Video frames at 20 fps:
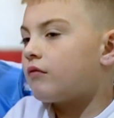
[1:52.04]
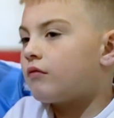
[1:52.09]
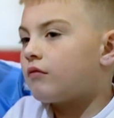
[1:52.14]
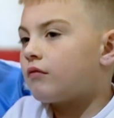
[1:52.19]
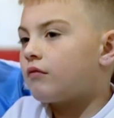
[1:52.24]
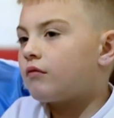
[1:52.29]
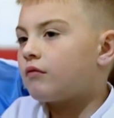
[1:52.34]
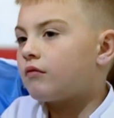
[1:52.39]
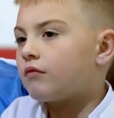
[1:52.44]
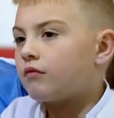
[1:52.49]

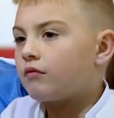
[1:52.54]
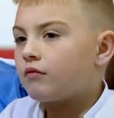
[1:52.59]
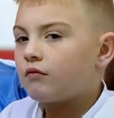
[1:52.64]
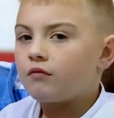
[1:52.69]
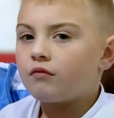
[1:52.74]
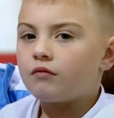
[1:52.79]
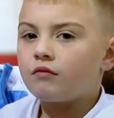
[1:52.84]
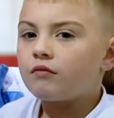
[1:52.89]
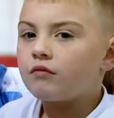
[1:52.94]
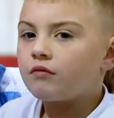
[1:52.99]

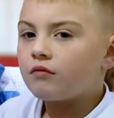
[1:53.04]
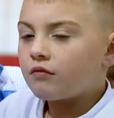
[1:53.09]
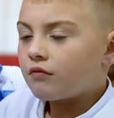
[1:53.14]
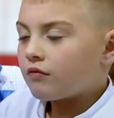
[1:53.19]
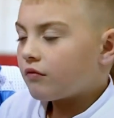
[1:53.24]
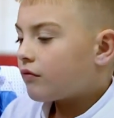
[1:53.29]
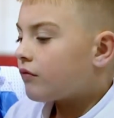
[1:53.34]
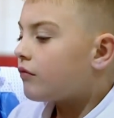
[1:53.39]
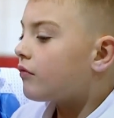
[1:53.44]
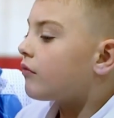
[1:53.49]

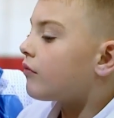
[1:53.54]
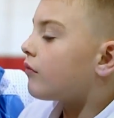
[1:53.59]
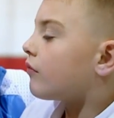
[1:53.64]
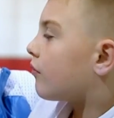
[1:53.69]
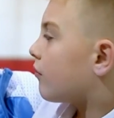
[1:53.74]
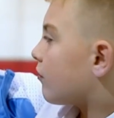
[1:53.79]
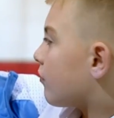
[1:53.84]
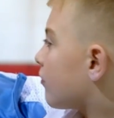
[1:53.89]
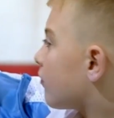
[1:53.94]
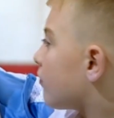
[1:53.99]

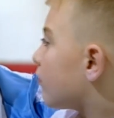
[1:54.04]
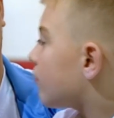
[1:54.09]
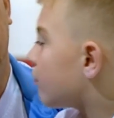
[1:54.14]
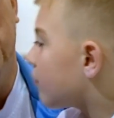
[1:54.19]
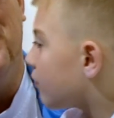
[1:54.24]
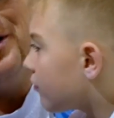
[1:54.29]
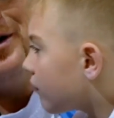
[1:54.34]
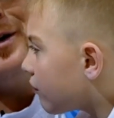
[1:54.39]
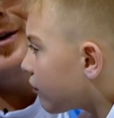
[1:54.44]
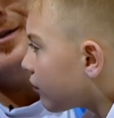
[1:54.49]

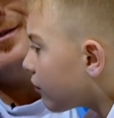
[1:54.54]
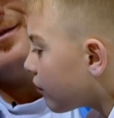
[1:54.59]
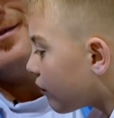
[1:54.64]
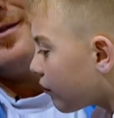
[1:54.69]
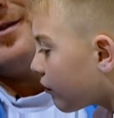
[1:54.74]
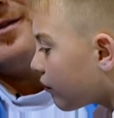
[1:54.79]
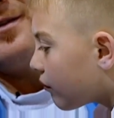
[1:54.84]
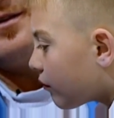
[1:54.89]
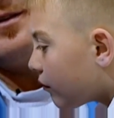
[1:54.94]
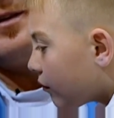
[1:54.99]

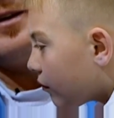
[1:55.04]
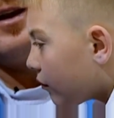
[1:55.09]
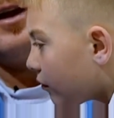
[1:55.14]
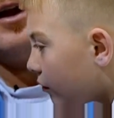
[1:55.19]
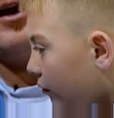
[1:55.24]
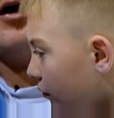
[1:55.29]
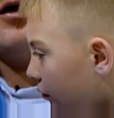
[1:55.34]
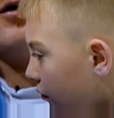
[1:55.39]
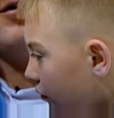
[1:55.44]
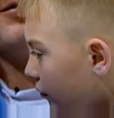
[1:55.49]

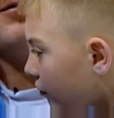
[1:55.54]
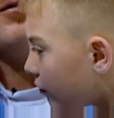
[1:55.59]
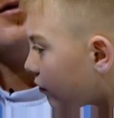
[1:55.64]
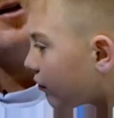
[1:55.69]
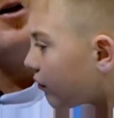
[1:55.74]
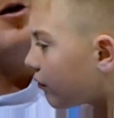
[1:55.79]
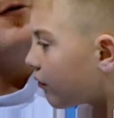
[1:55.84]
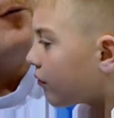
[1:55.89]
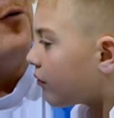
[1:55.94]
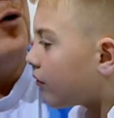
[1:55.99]

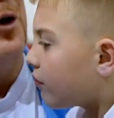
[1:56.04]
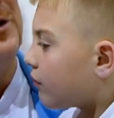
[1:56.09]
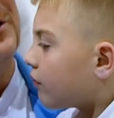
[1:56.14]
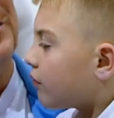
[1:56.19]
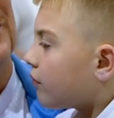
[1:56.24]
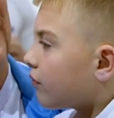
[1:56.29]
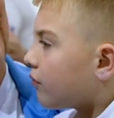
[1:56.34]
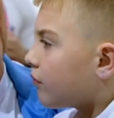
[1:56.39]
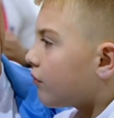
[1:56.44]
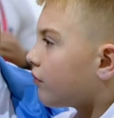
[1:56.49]

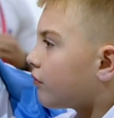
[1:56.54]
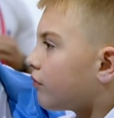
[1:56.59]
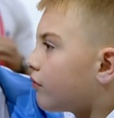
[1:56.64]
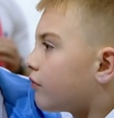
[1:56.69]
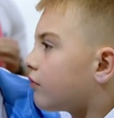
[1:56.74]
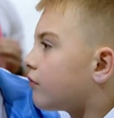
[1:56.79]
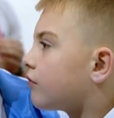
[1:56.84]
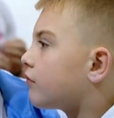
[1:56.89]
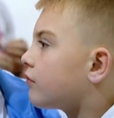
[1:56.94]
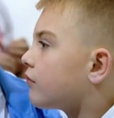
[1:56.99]

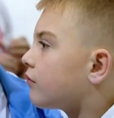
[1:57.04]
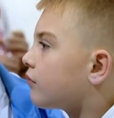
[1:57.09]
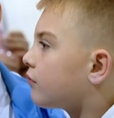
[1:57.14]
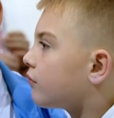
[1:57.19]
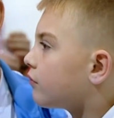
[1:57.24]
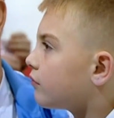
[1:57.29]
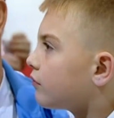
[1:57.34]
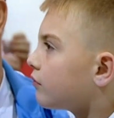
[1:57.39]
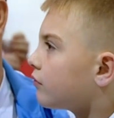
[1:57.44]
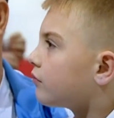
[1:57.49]

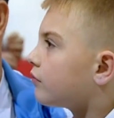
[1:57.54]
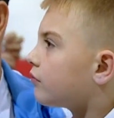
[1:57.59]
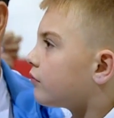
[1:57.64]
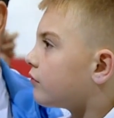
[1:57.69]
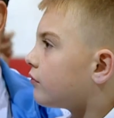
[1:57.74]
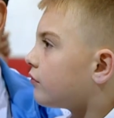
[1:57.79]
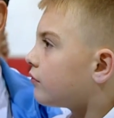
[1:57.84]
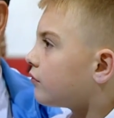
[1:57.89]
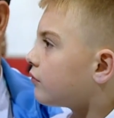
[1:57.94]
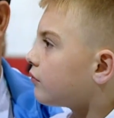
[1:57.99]

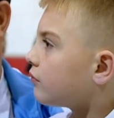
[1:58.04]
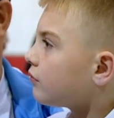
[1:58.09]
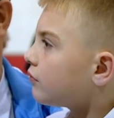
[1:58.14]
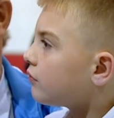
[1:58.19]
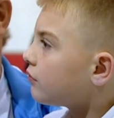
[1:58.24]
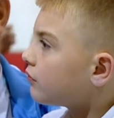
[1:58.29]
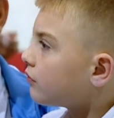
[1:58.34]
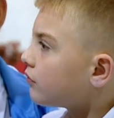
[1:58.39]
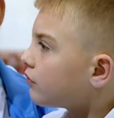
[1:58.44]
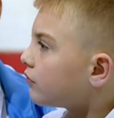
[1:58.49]

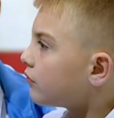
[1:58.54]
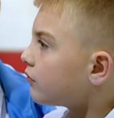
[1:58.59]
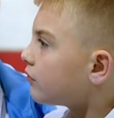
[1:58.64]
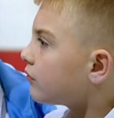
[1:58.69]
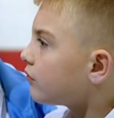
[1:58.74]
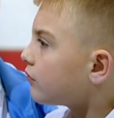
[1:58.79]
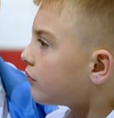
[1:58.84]
The person shown says nothing.